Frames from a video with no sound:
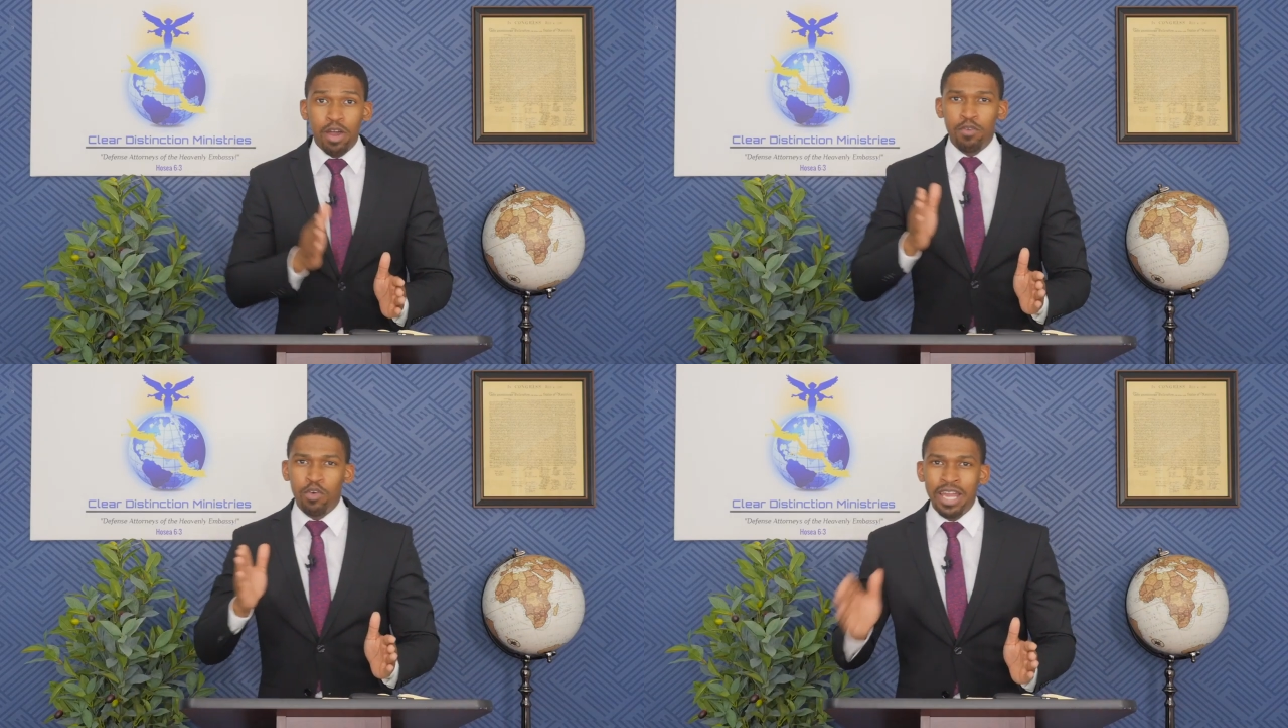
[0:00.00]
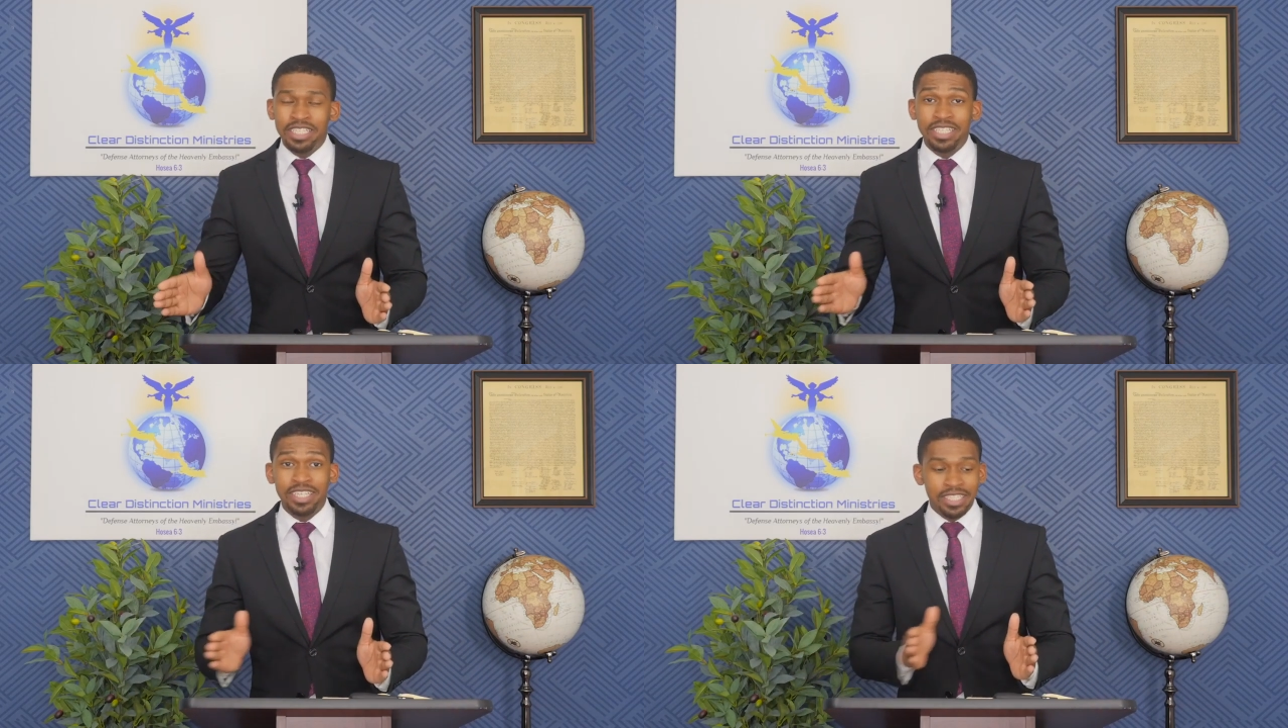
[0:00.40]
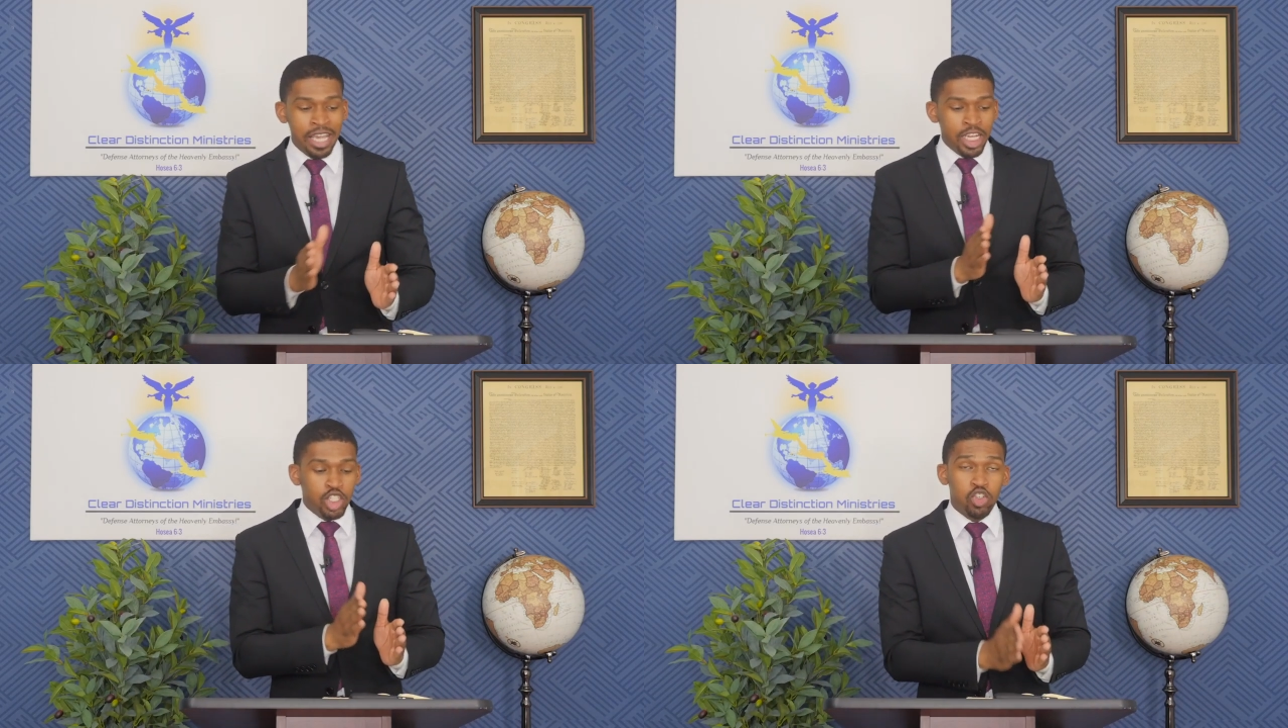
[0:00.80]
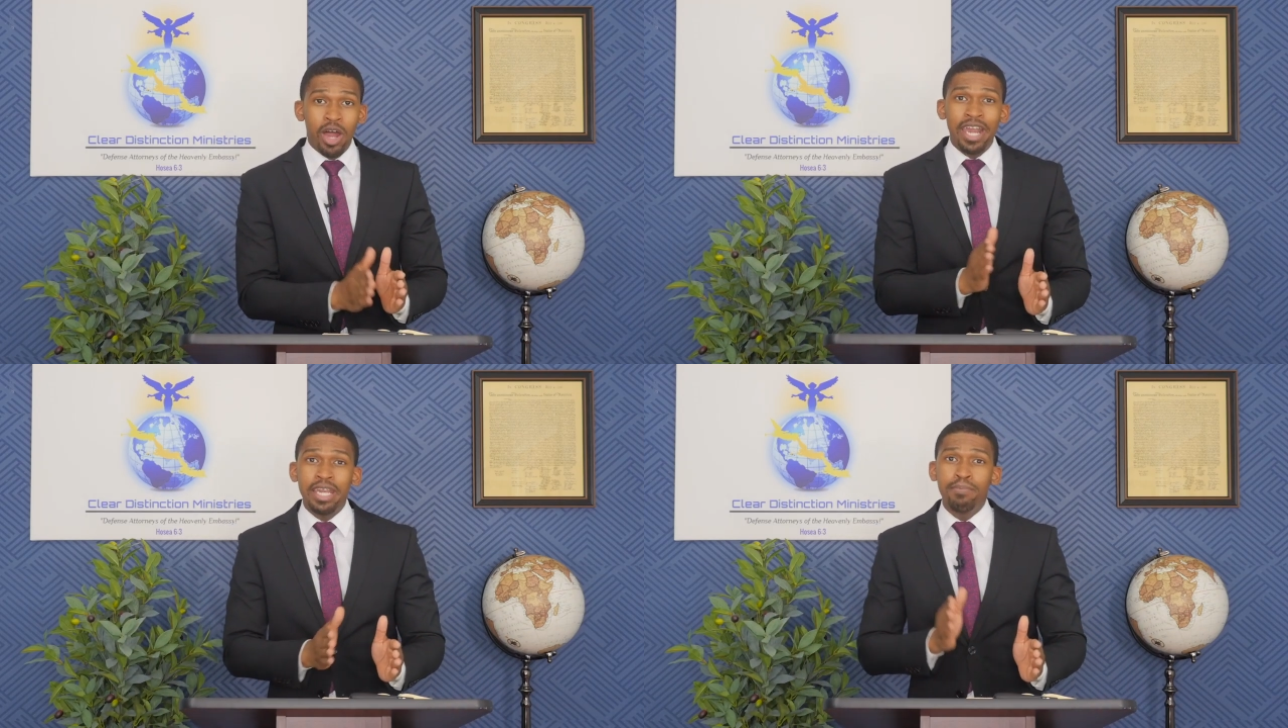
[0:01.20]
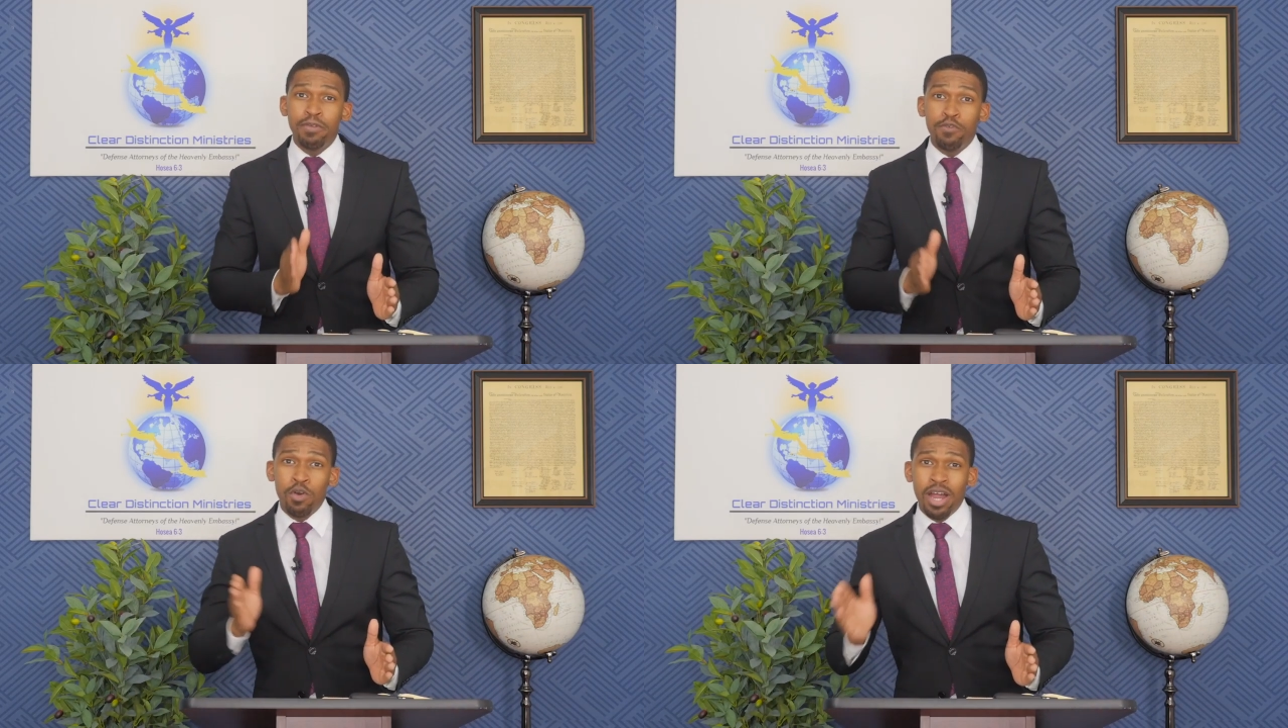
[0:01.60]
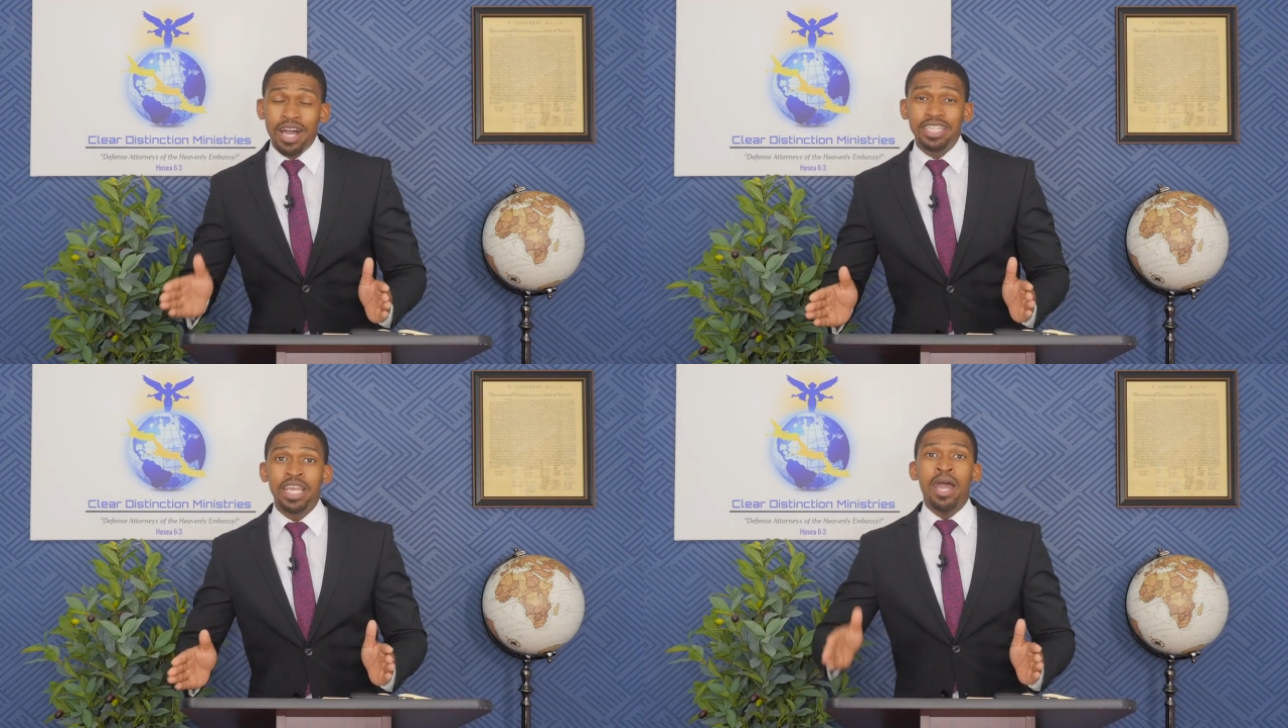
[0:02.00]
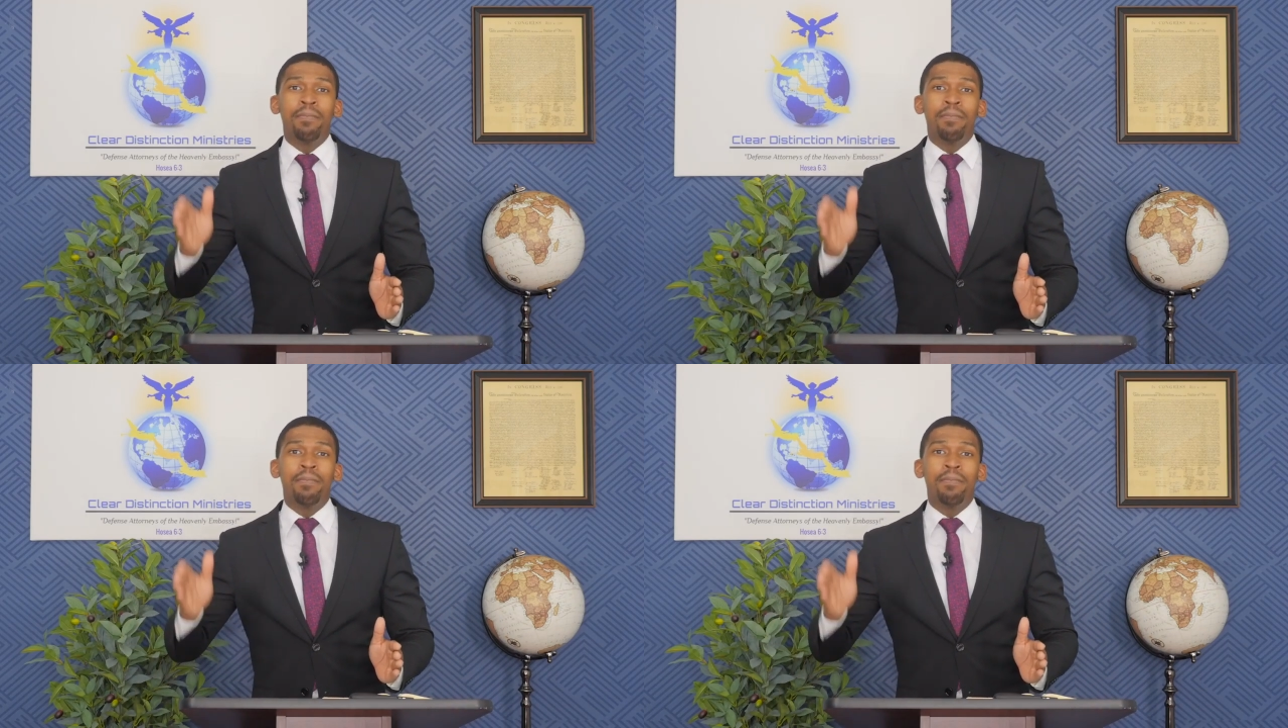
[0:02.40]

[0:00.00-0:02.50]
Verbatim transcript: of righteousness trodden before us